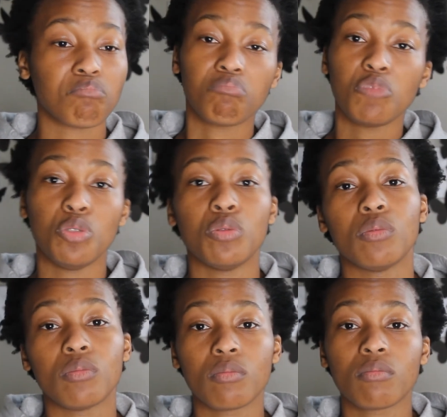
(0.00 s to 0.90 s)
you
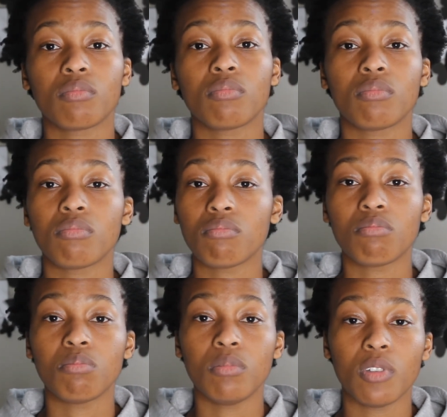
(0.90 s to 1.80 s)
know,
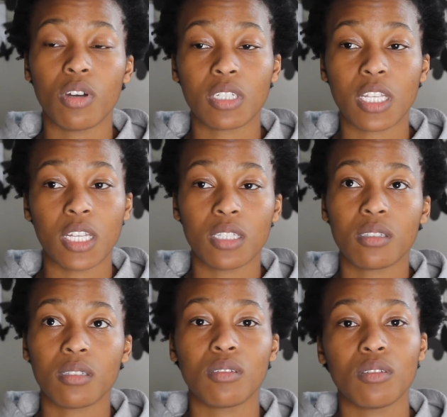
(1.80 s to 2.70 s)
not get,
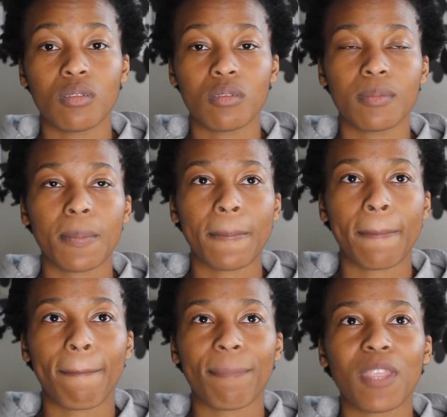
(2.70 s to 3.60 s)

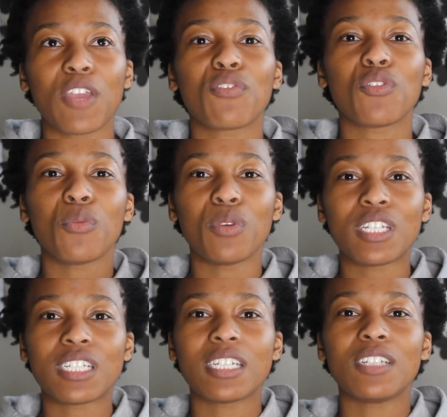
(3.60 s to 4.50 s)
if you
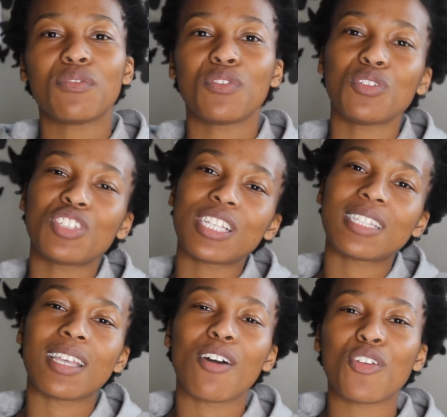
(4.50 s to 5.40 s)
would in future
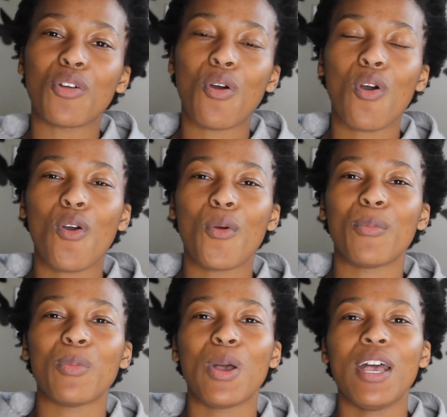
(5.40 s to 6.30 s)
sell your
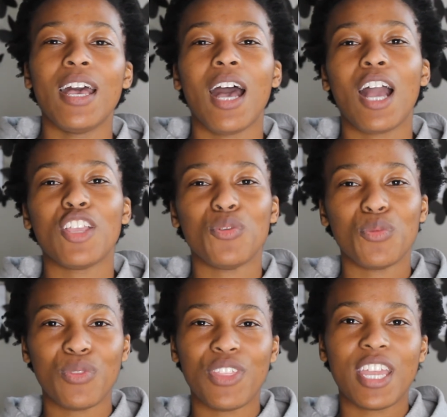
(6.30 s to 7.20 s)
home, are you
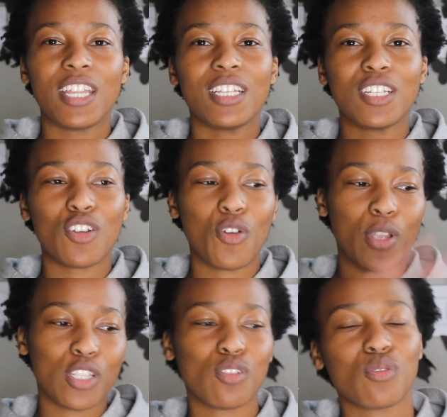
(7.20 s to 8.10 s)
then
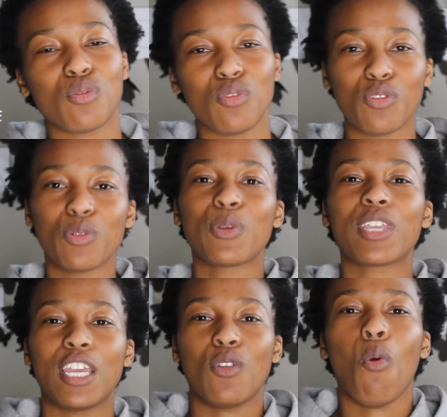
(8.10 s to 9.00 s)
going to, you know,
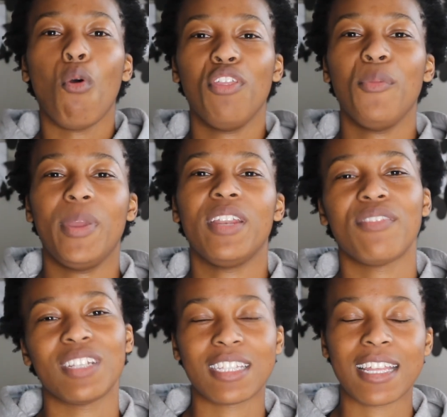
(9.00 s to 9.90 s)
get all the
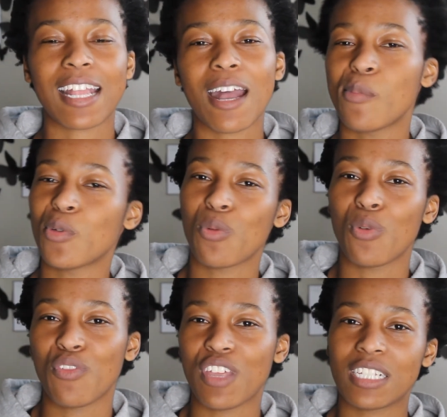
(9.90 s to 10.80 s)
benefits that come with all
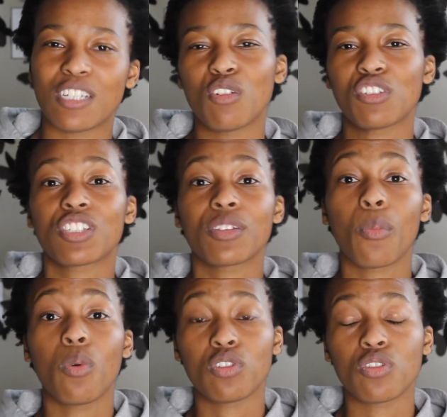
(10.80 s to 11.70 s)
of that, and not just a
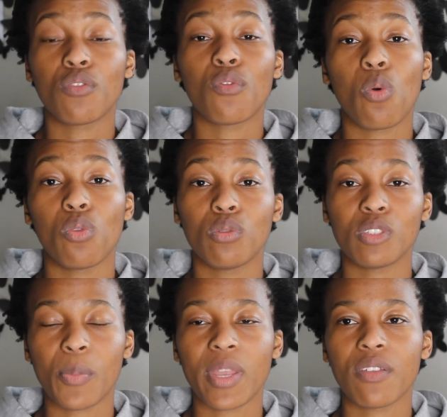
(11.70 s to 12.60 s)
portion of all
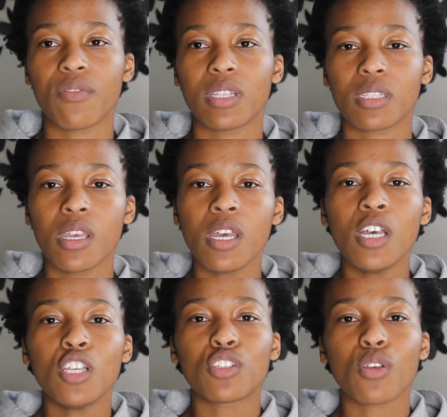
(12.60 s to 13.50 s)
those benefits?
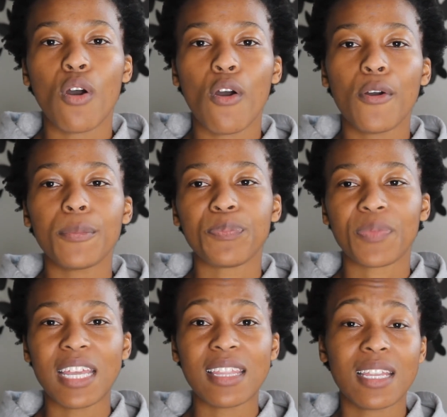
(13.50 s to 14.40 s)
So
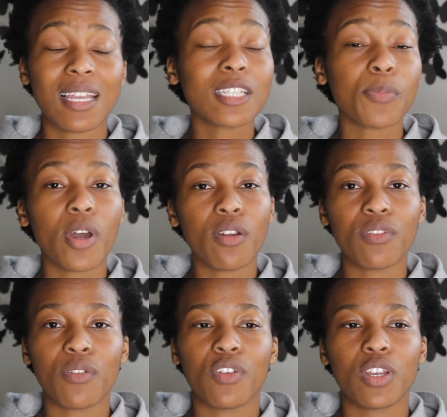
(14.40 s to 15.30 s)
in the next part of
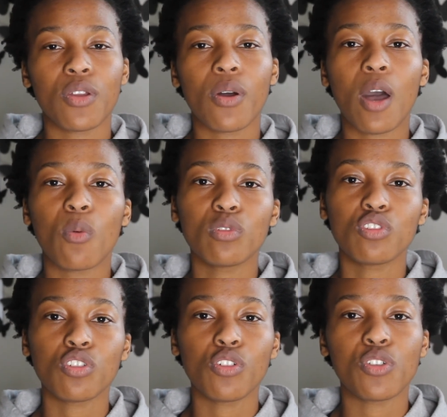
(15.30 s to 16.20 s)
the video, I will
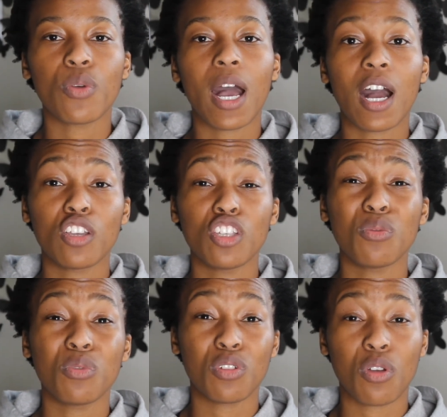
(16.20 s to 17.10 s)
show you how
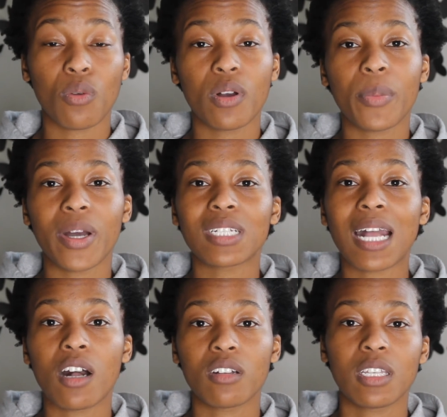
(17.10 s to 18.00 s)
you would go about
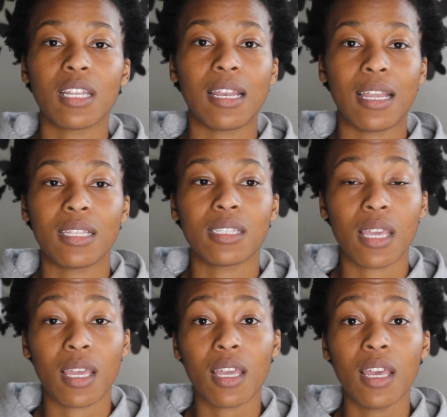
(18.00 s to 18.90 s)

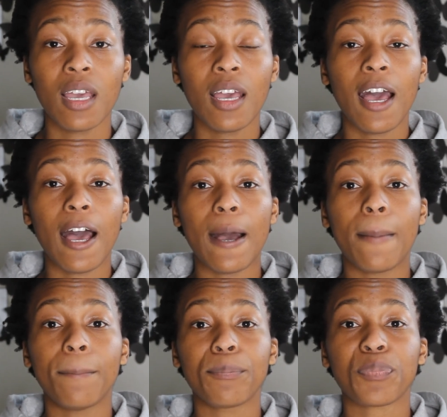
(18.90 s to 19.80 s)
calculating
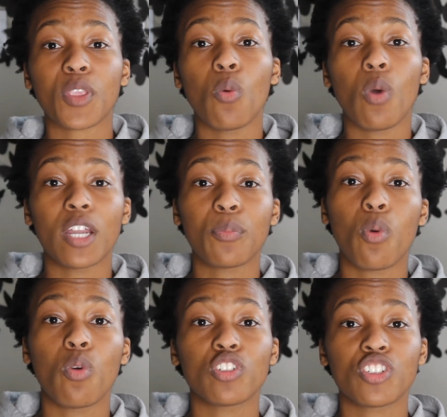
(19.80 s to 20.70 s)
what
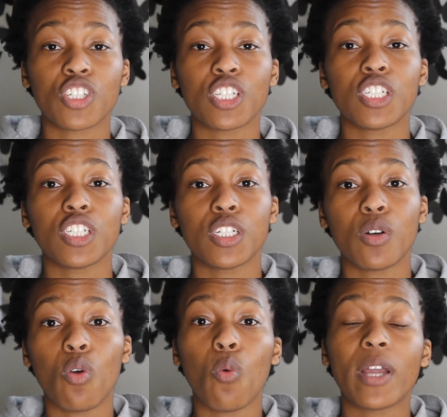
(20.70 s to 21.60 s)
portion
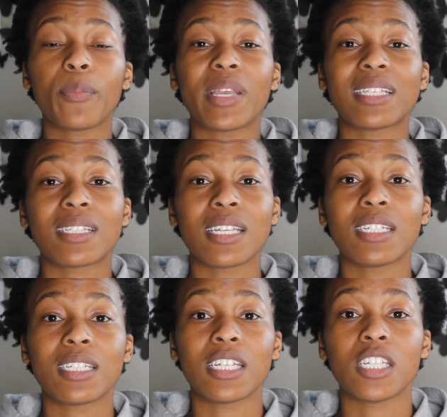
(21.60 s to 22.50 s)
or what
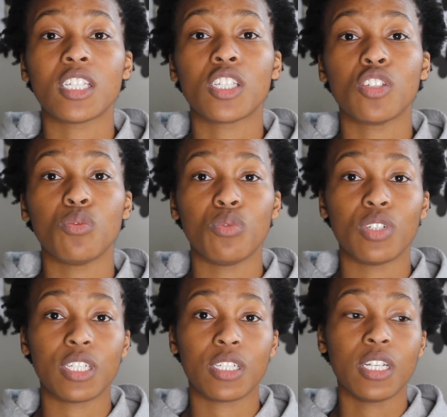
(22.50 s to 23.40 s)
percentage you
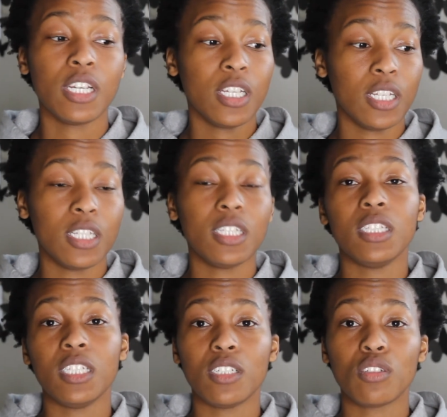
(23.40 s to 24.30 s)
would
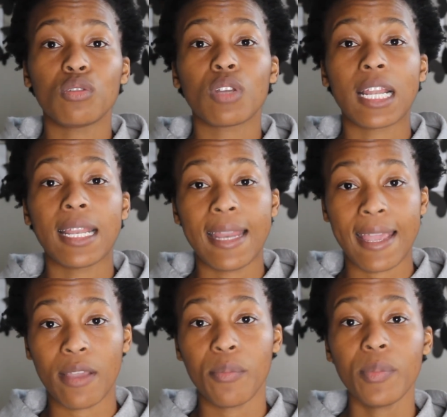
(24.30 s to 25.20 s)
need to
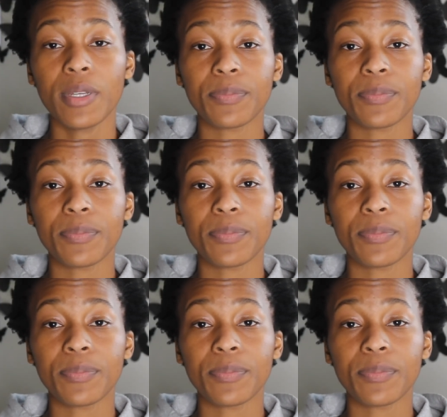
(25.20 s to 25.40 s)
claim,